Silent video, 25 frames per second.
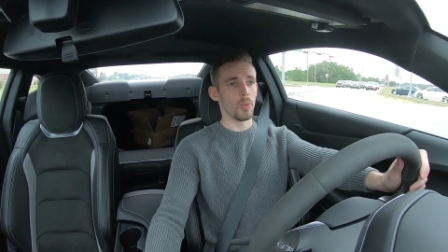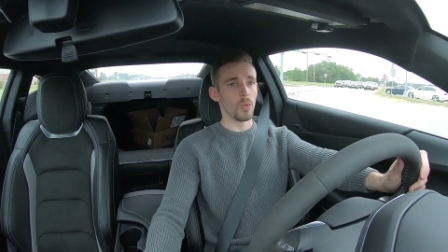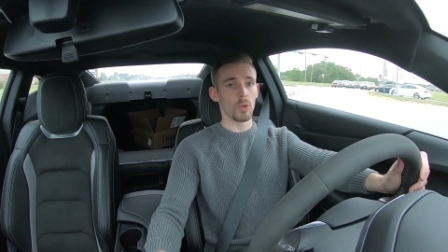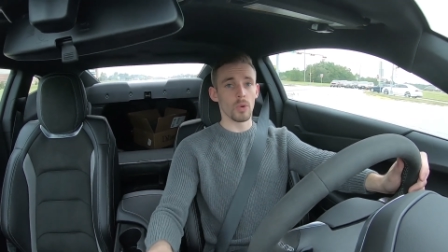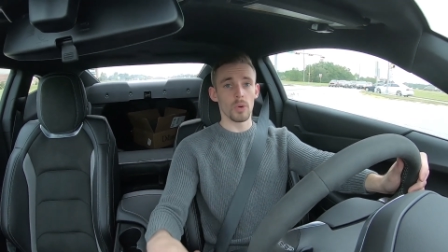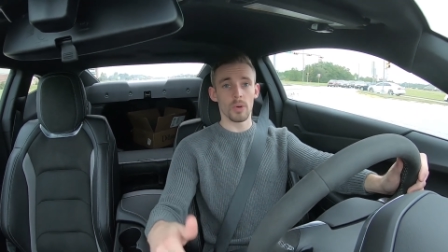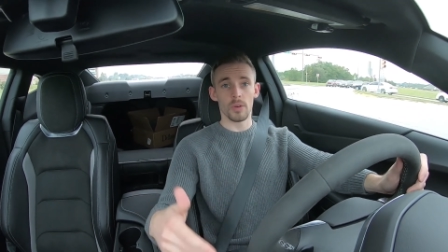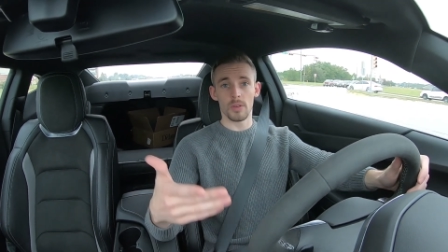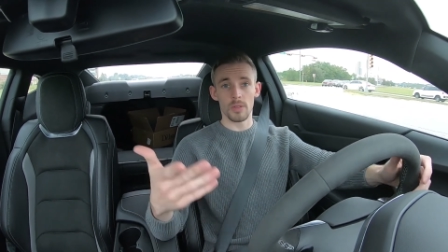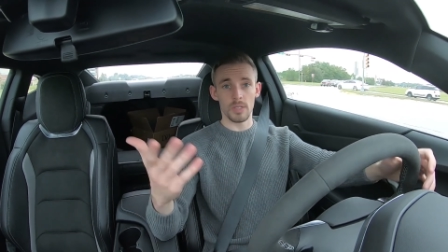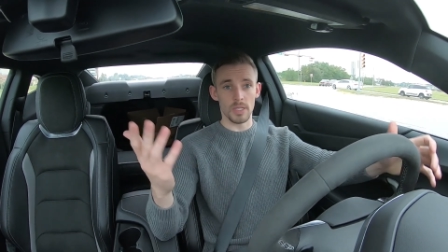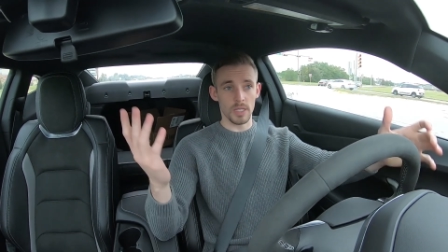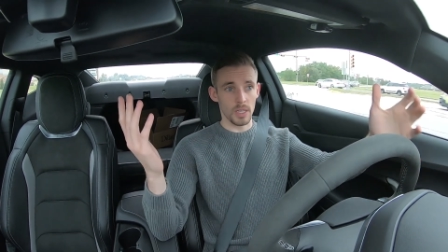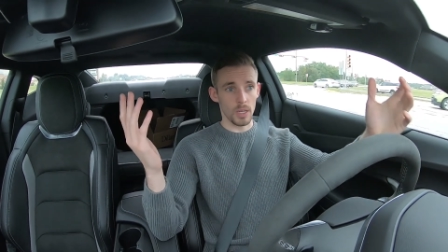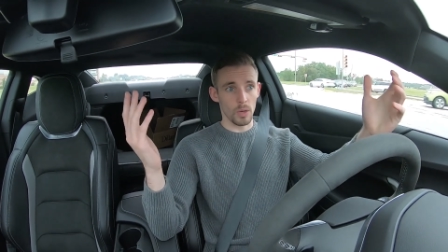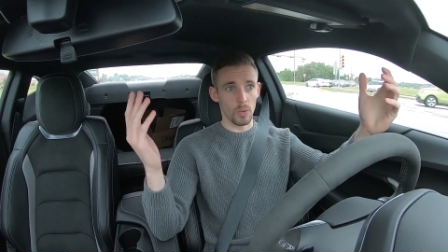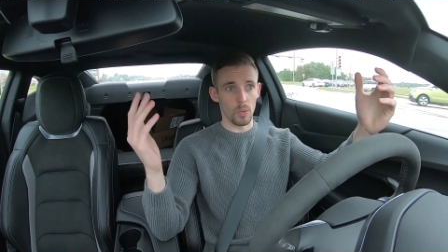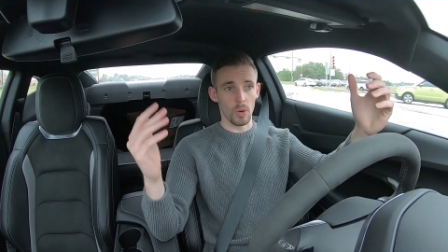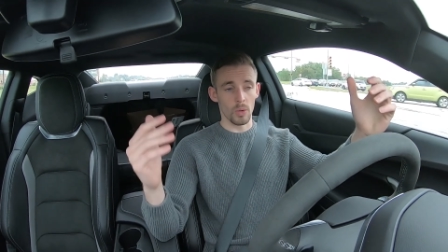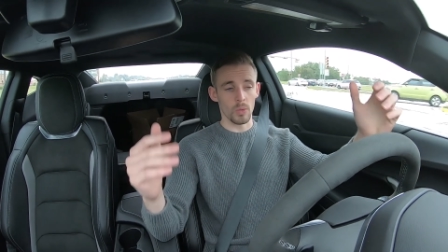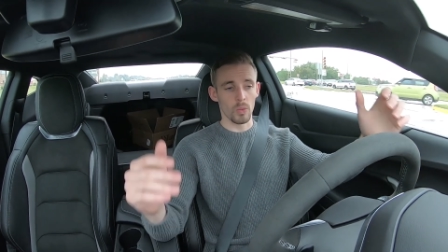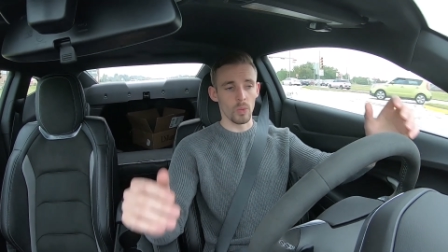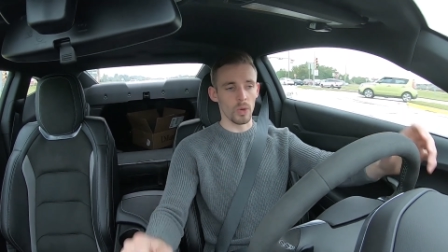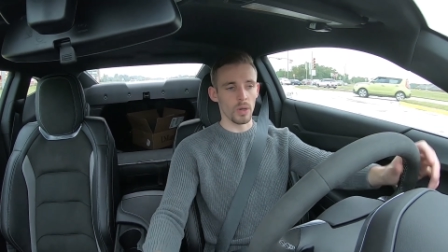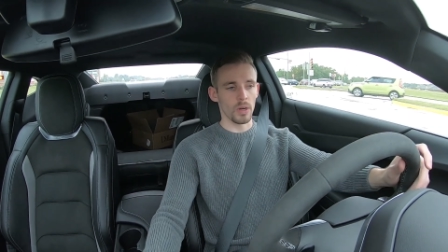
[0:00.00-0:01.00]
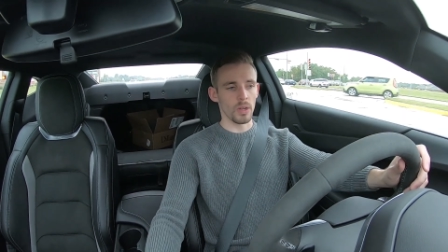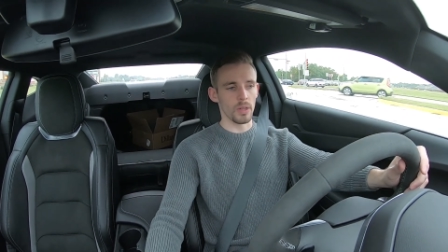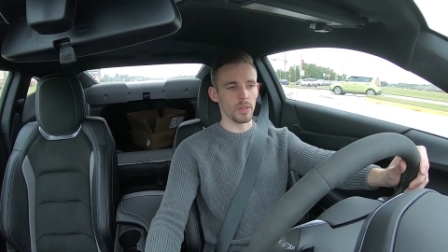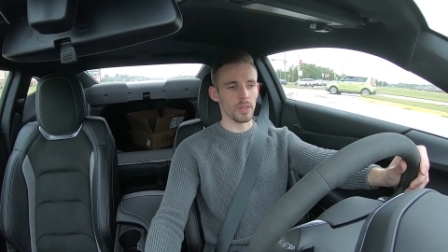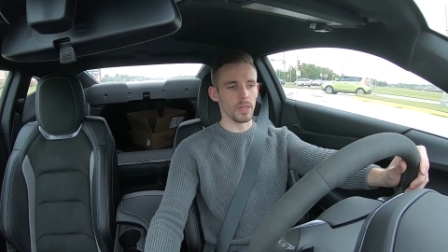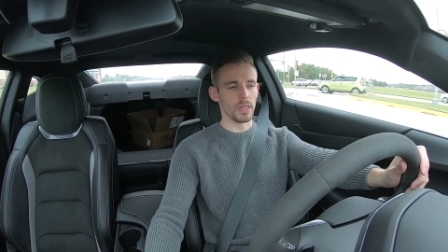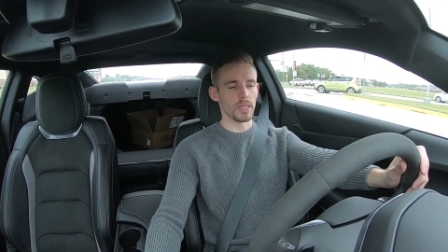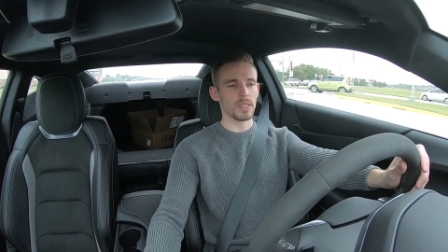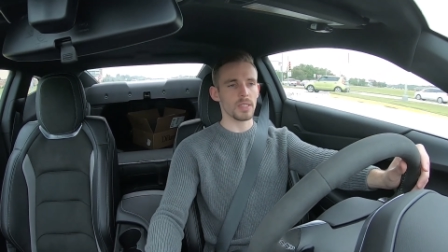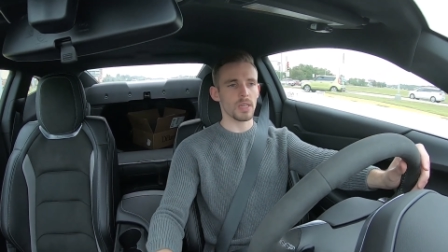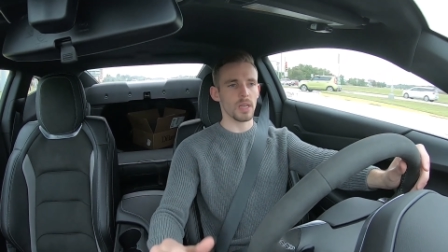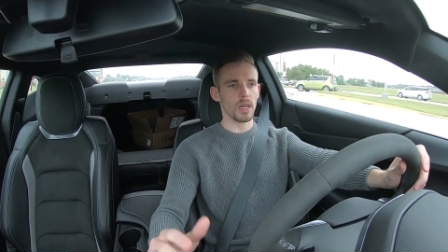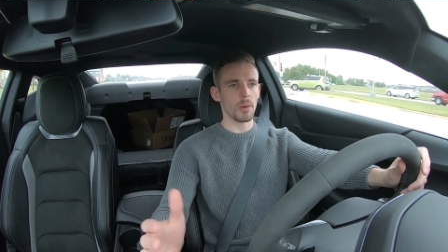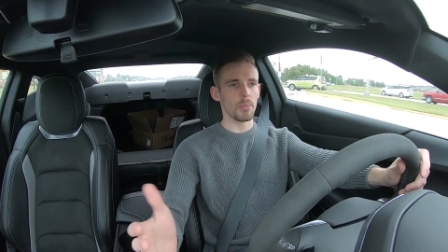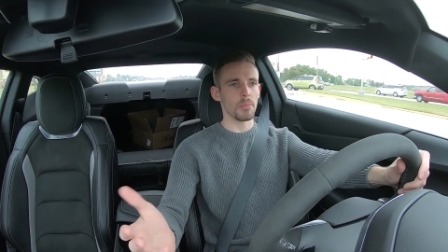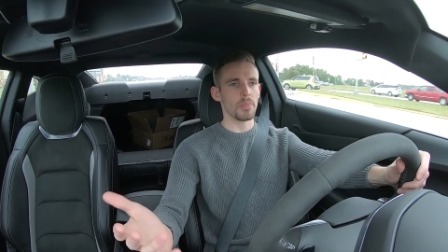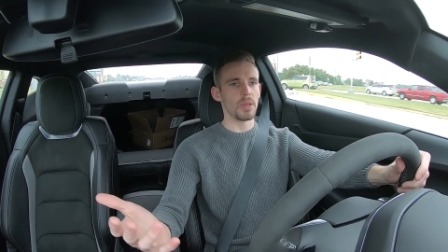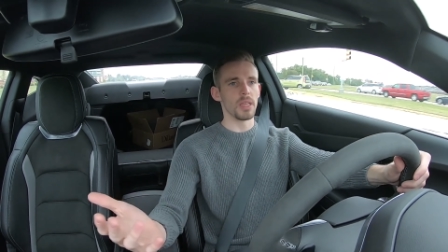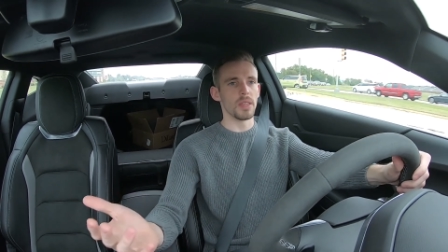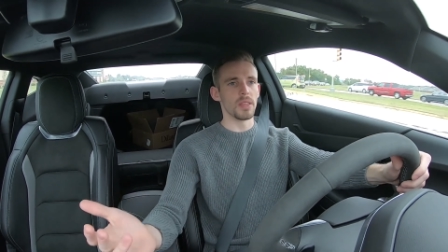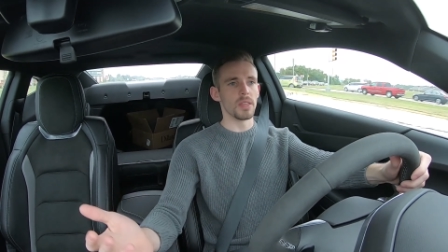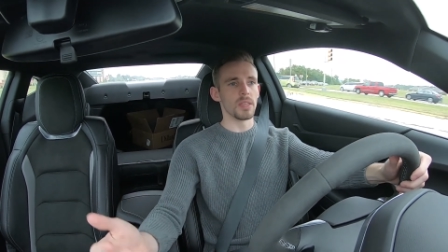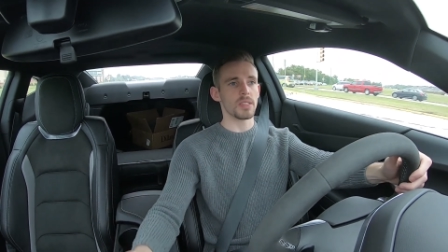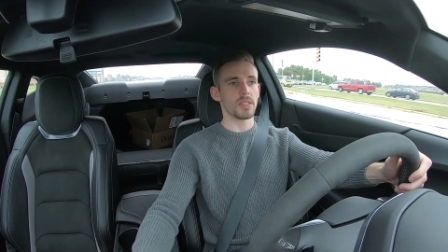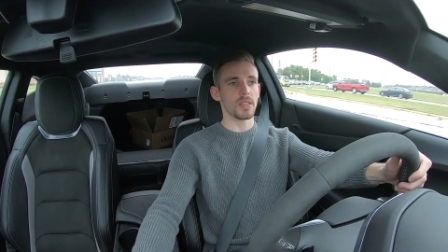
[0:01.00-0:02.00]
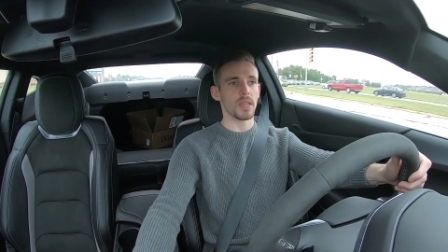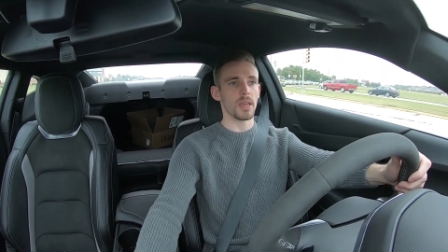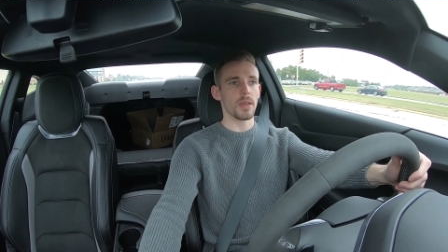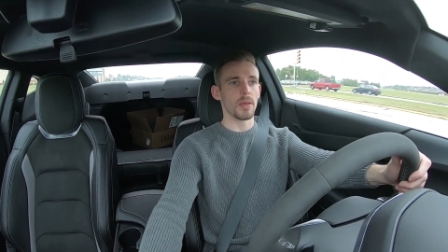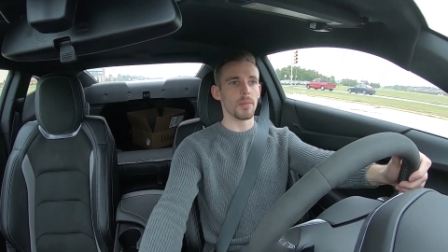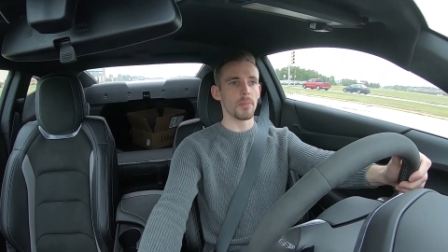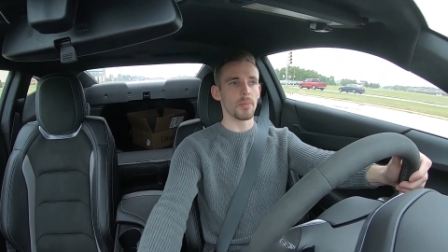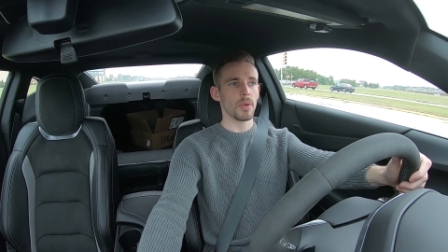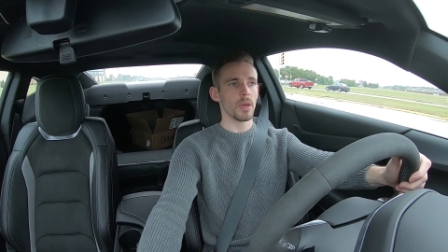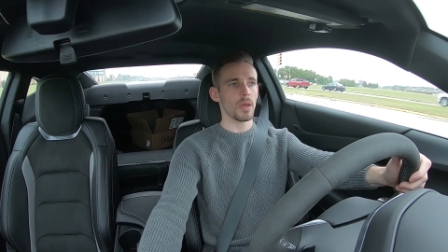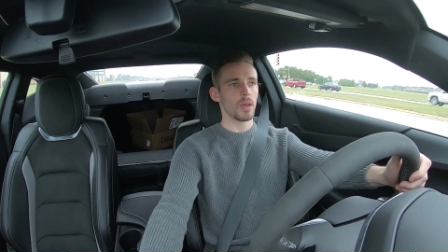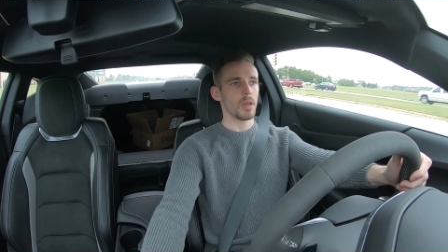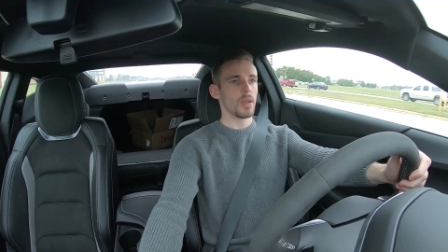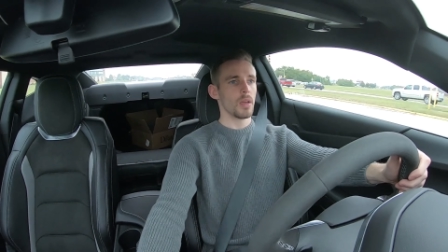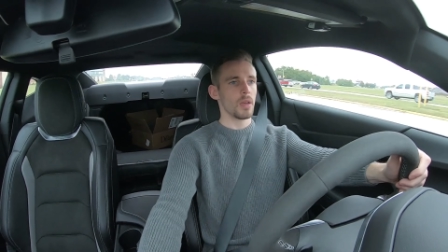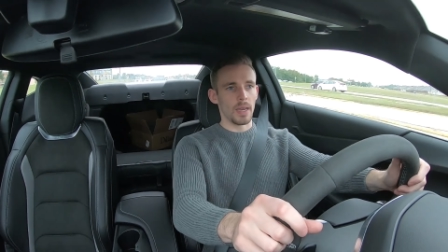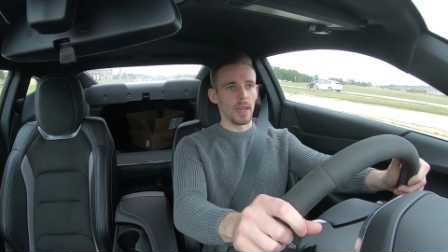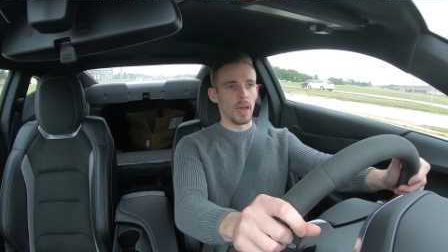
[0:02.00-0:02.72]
or a ZL1 1LE. It's going to be the same.